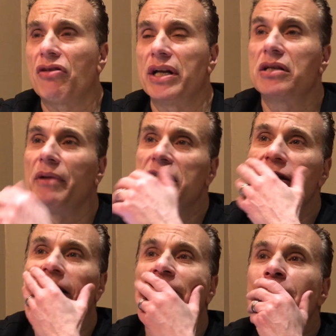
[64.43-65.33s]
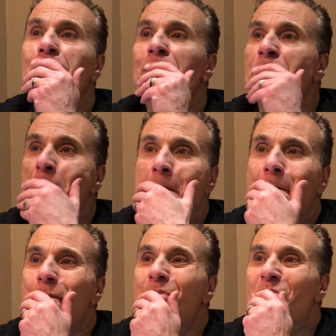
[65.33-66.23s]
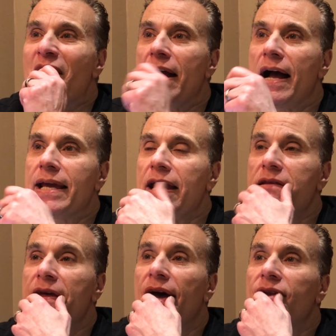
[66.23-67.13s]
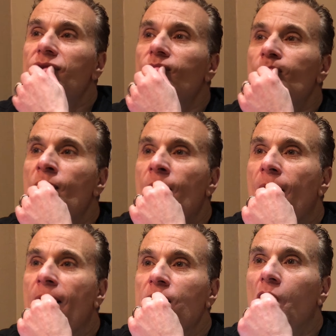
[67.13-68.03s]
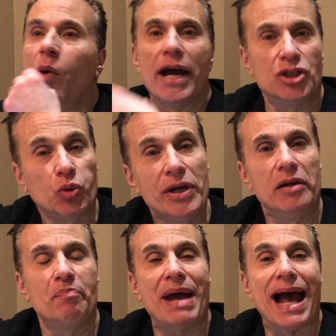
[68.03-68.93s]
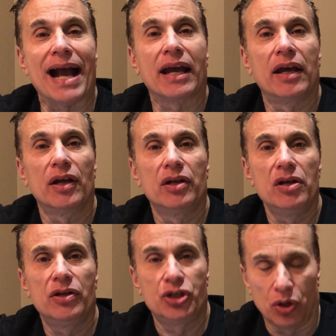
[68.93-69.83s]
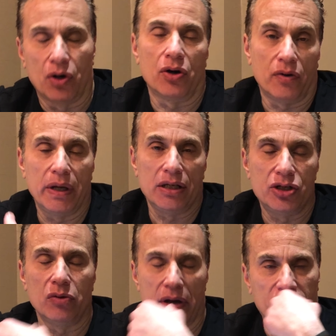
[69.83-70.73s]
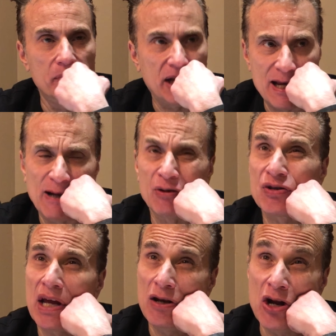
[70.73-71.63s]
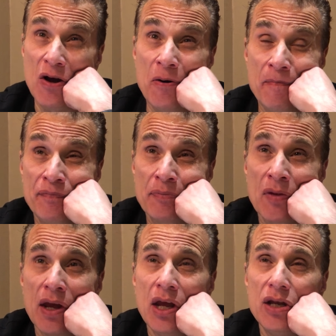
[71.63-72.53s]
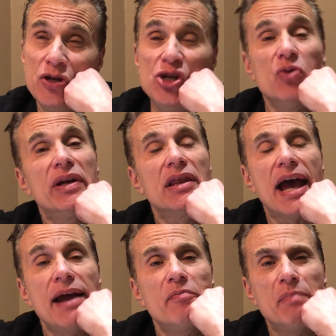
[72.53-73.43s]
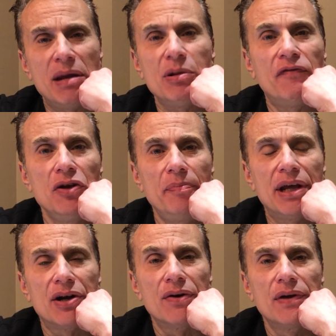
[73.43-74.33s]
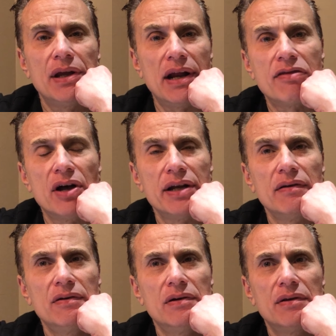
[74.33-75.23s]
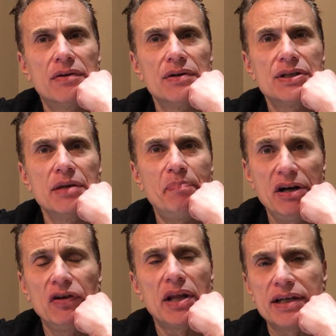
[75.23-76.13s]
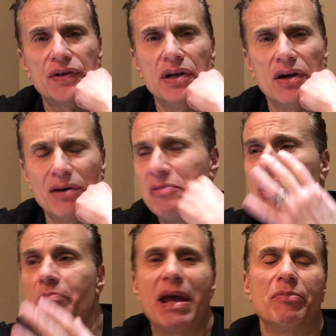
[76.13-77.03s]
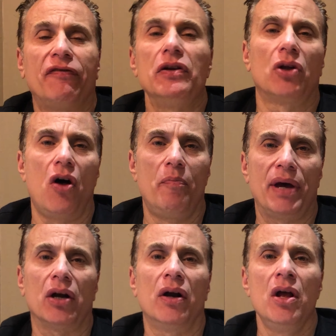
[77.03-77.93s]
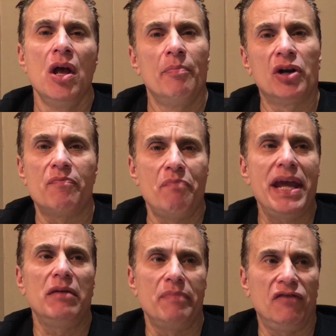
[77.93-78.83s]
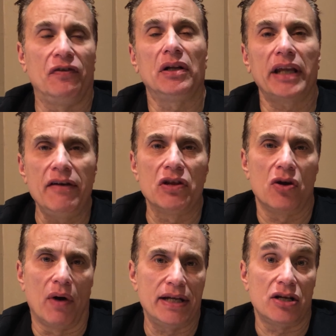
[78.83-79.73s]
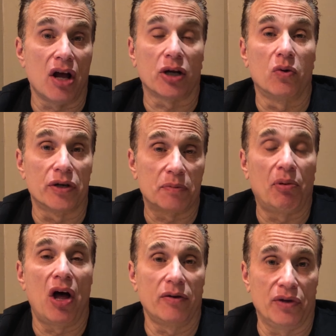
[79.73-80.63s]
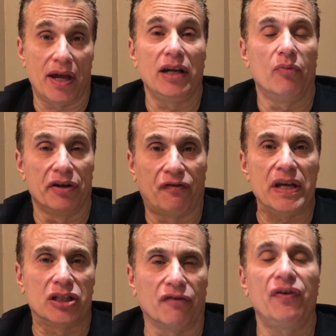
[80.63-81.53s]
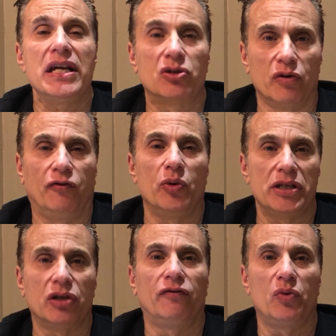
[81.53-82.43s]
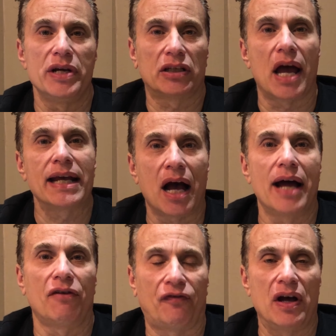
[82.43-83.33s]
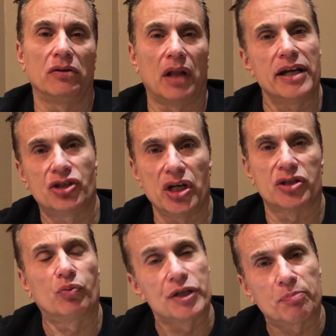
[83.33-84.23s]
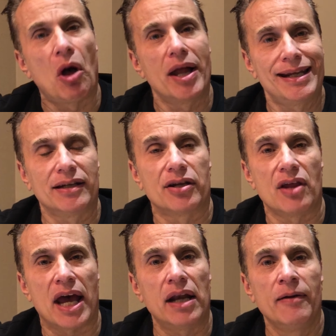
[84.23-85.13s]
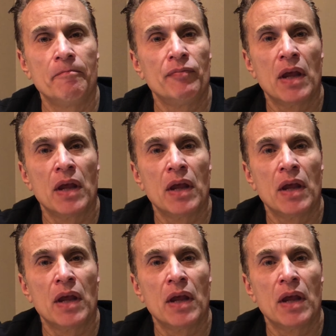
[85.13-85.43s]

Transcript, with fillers: thought to myself, I get that. And, I tweeted back to her and to everybody else. And, doing that made me feel better. And I thought, there's a bit of a lesson here. I mean, it didn't make me feel all better, but it made me feel, even though I did not correspond with anyone face-to-face or voice-to-voice, I kind of felt like just responding to that,